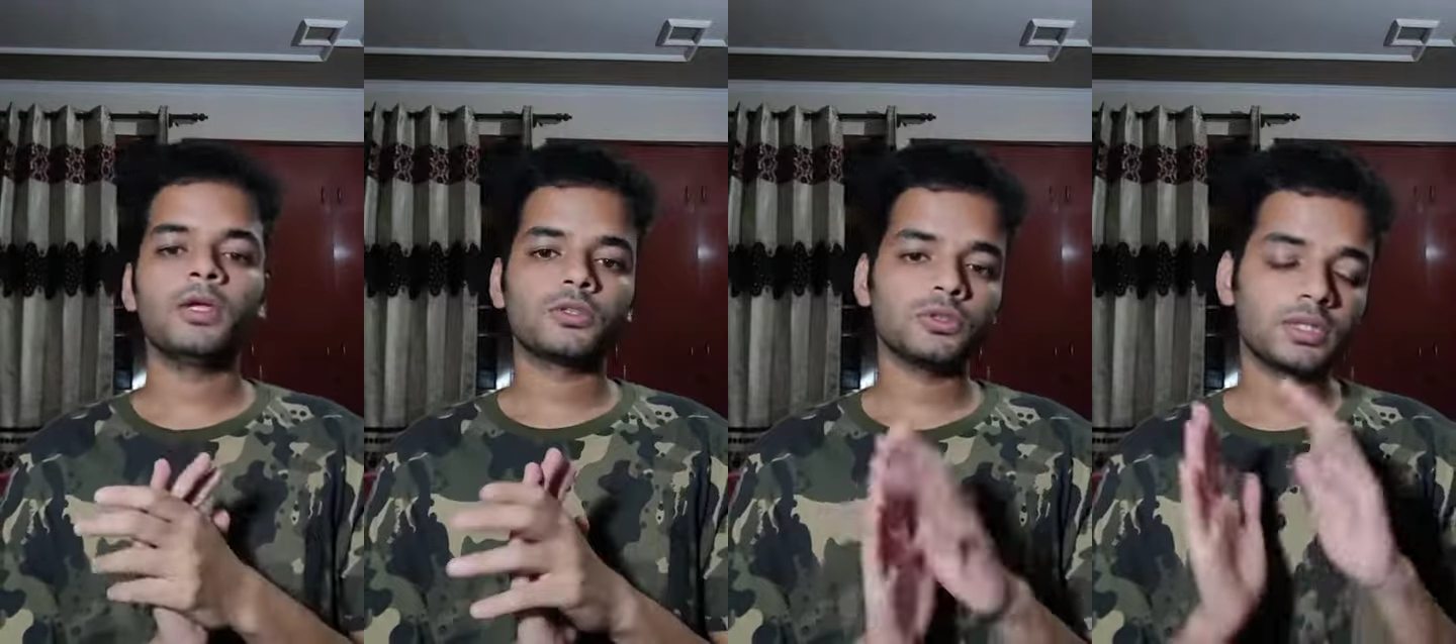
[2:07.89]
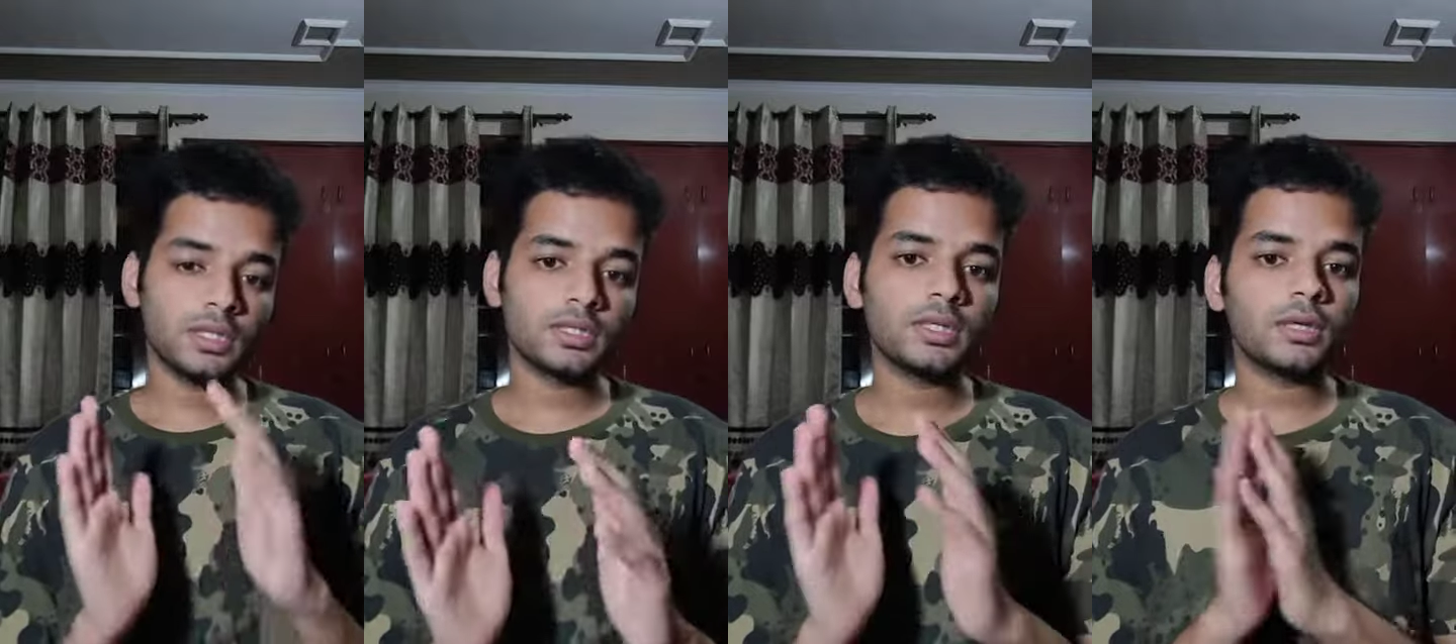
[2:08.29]
So
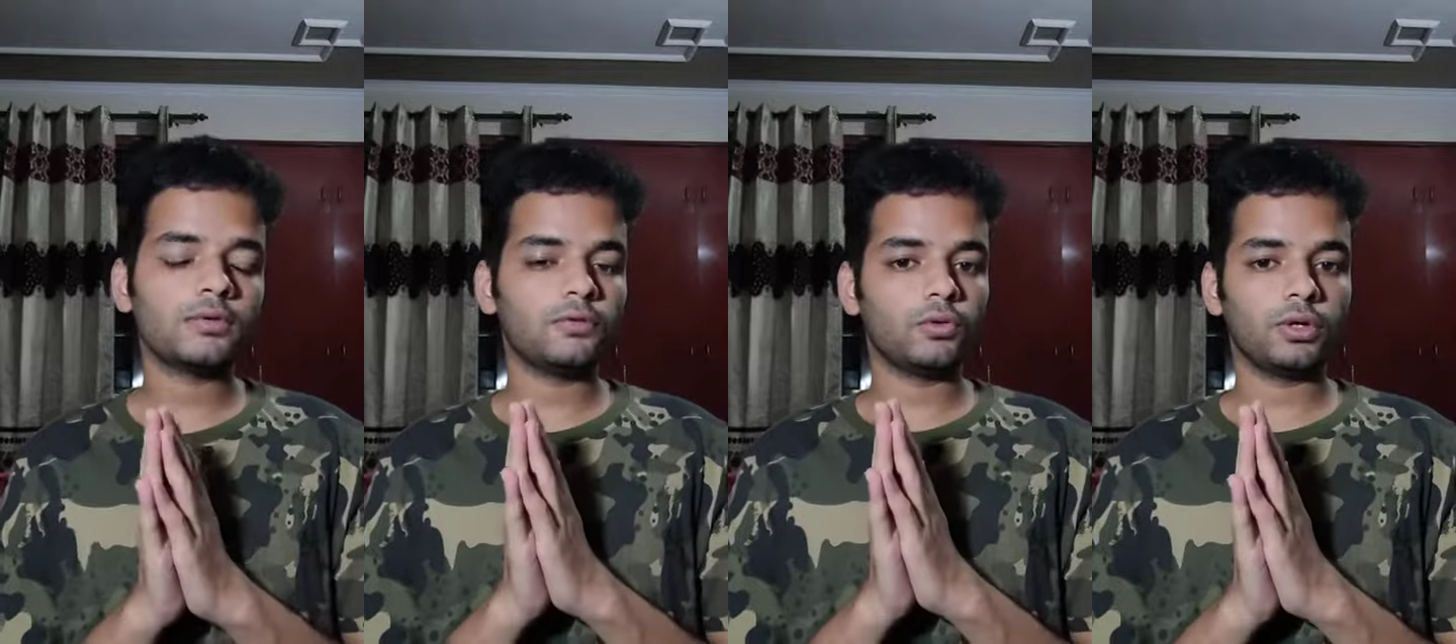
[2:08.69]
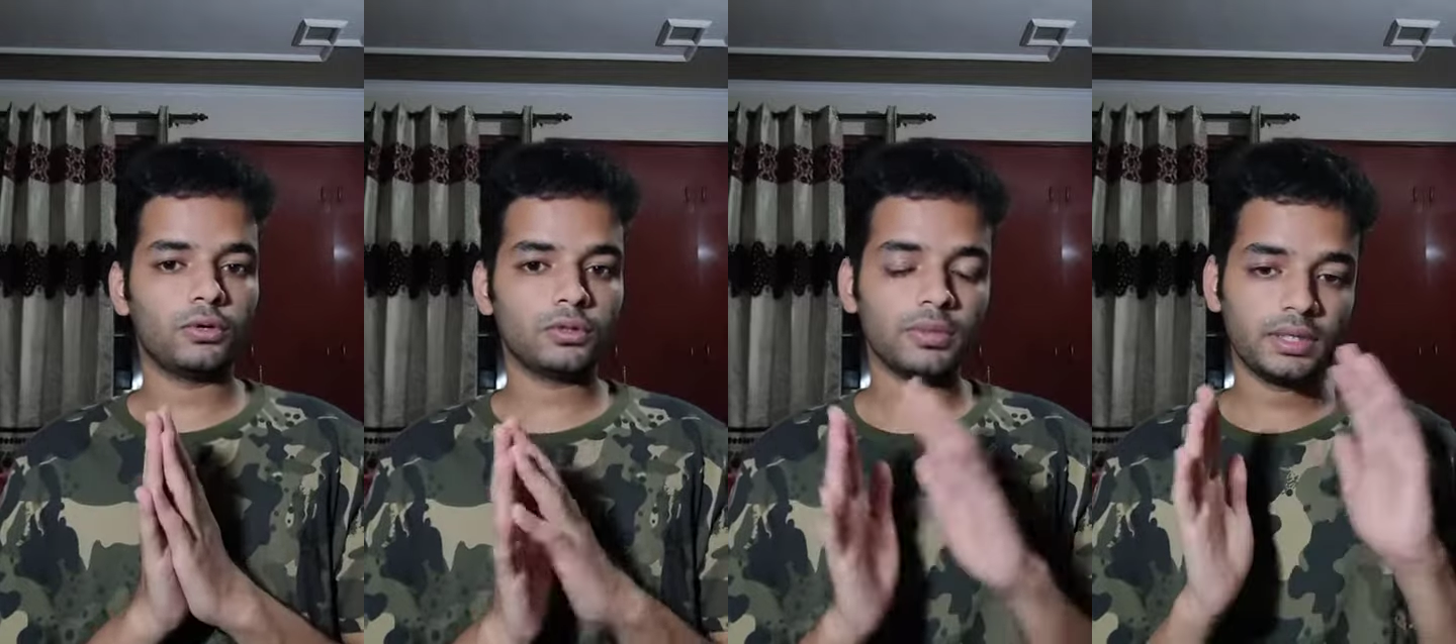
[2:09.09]
since there are 4
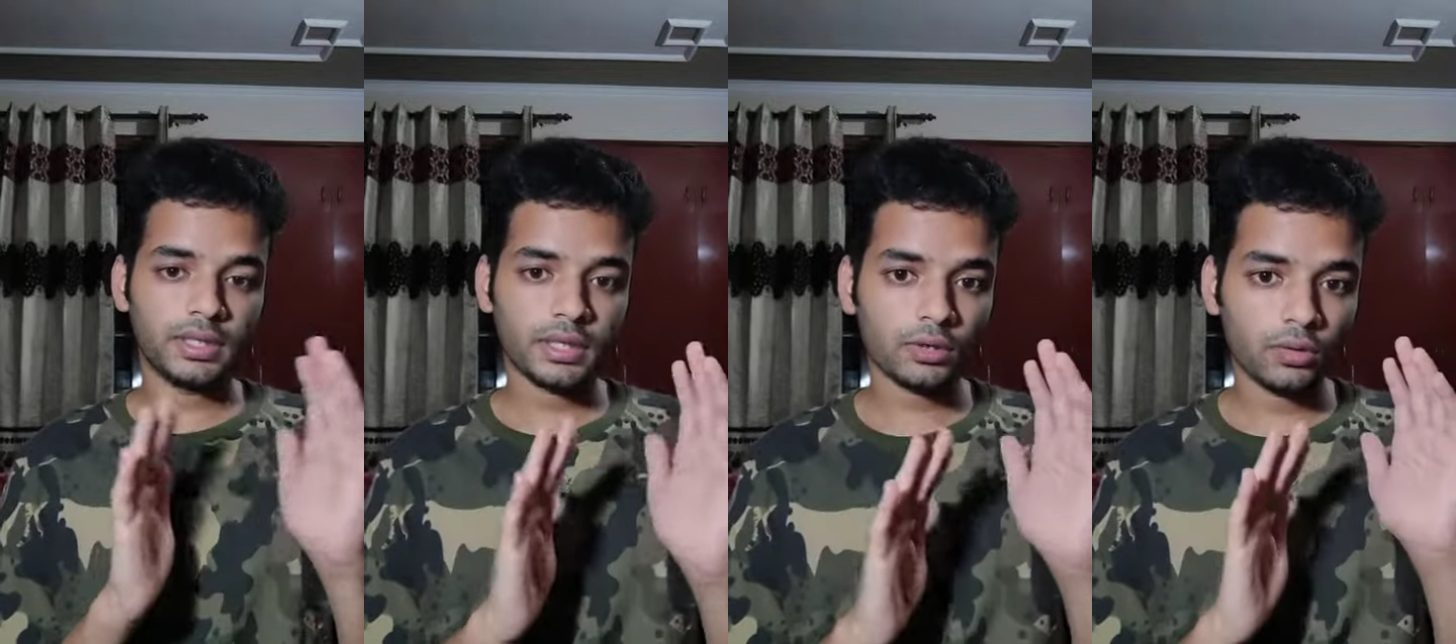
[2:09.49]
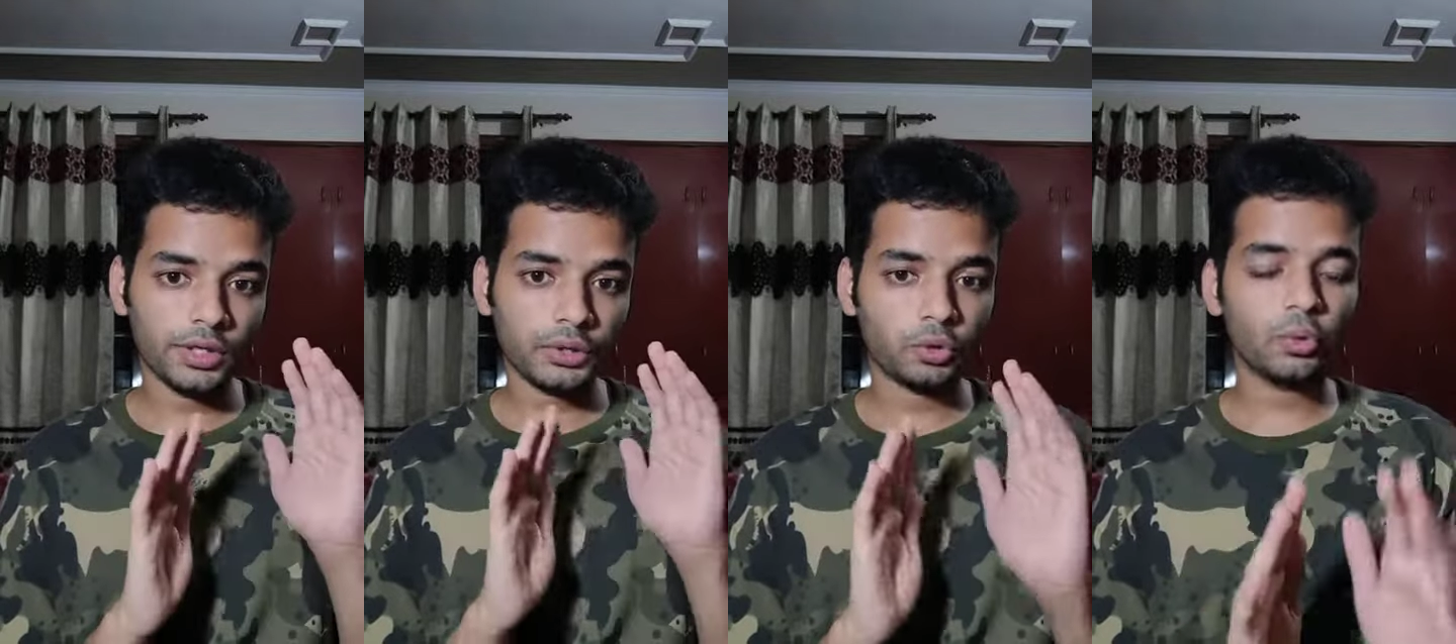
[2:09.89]
unknowns, but there are
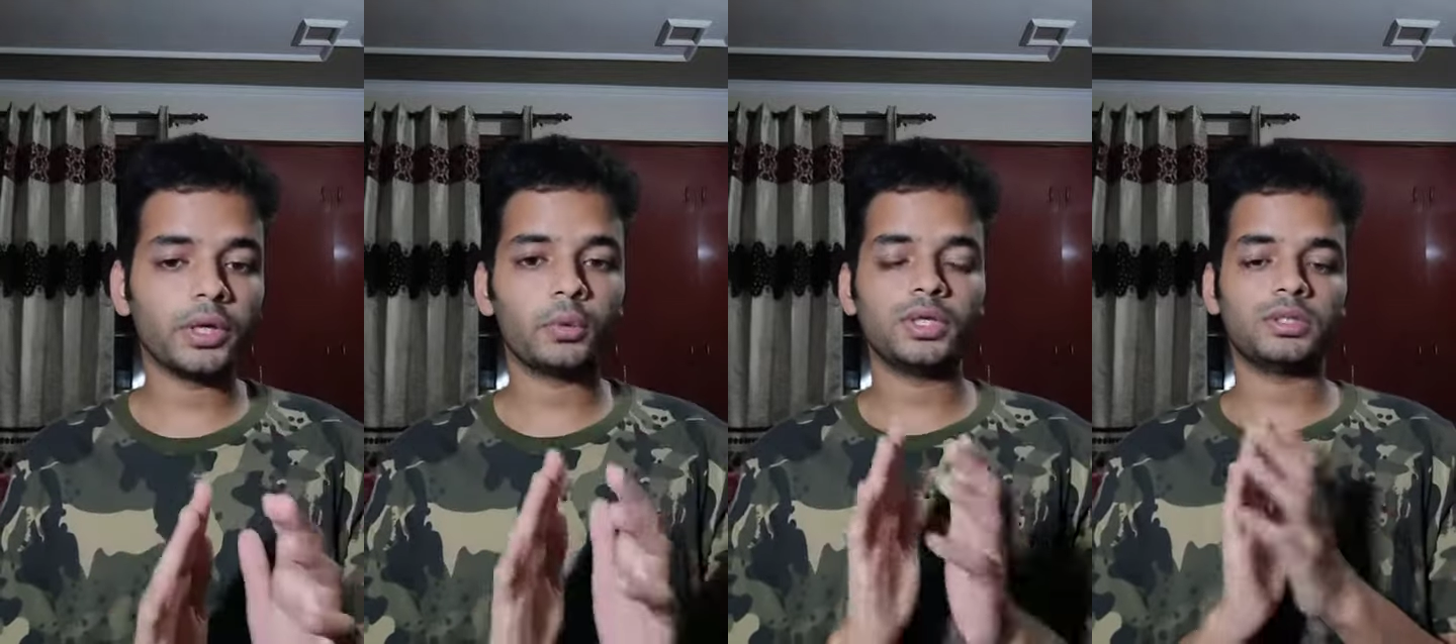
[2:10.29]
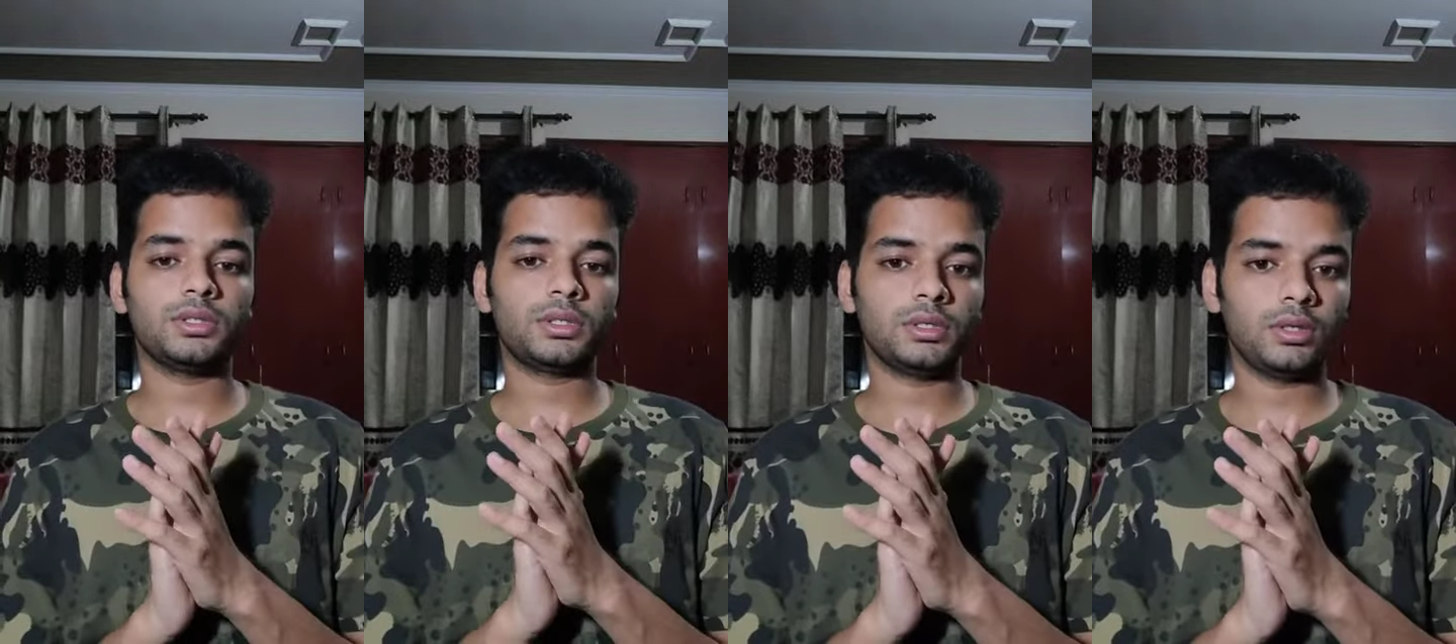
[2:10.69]
only 2
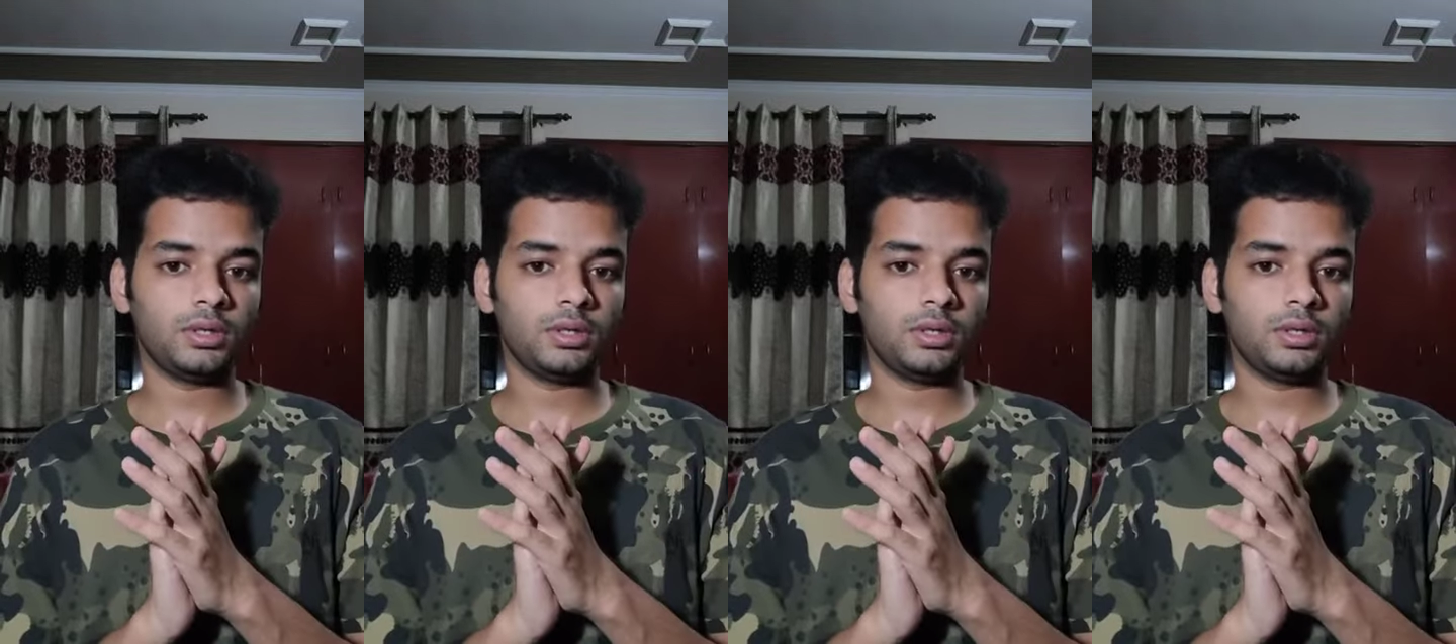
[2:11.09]
equations